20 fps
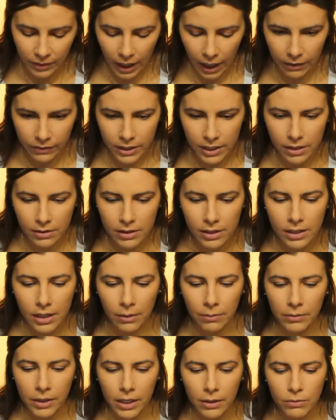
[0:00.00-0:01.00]
I've seen
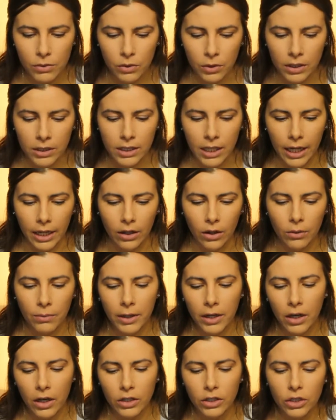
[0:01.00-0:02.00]
some memes where it's like, oh
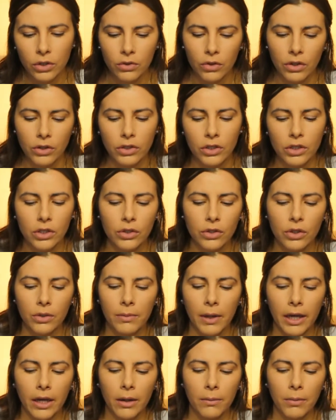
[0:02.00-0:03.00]
my gosh, you learned to do your
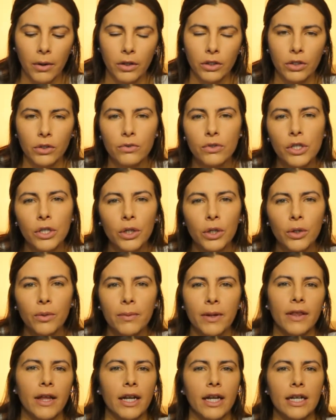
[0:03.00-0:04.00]
makeup on
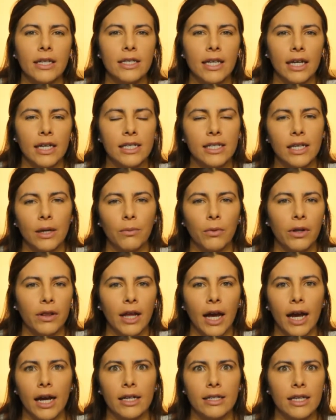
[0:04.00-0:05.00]
YouTube, and then it's like someone
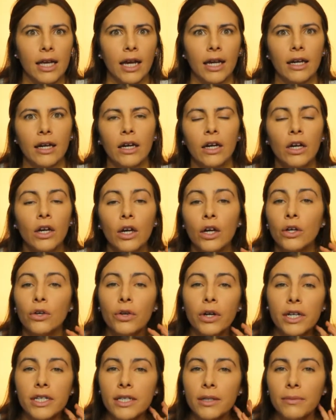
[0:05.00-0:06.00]
that has like
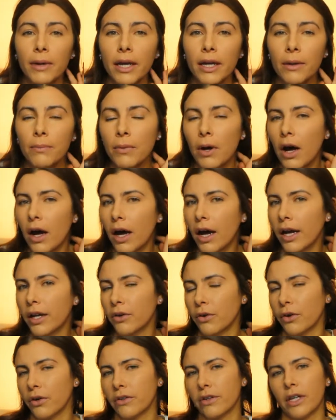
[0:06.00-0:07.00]
crazy makeup
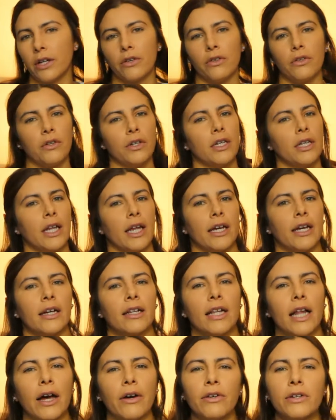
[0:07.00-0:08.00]
on or they're looking like a
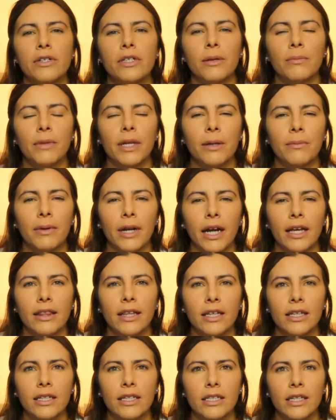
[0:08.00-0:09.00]
clown or something. But I
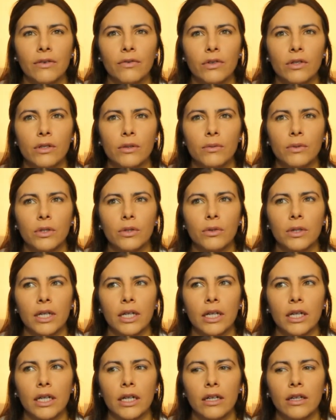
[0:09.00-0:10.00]
think the difference
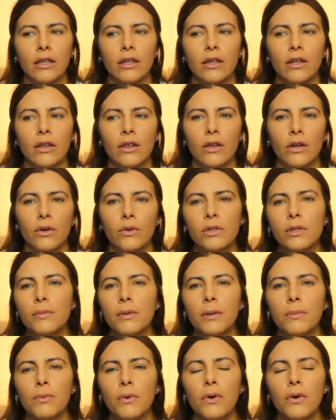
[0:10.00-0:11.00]
between those
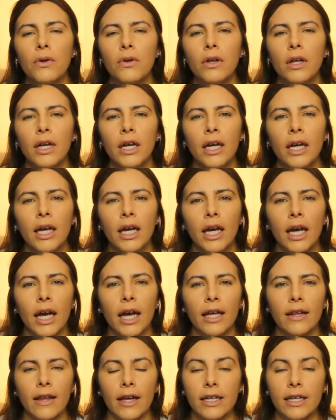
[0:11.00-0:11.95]
people and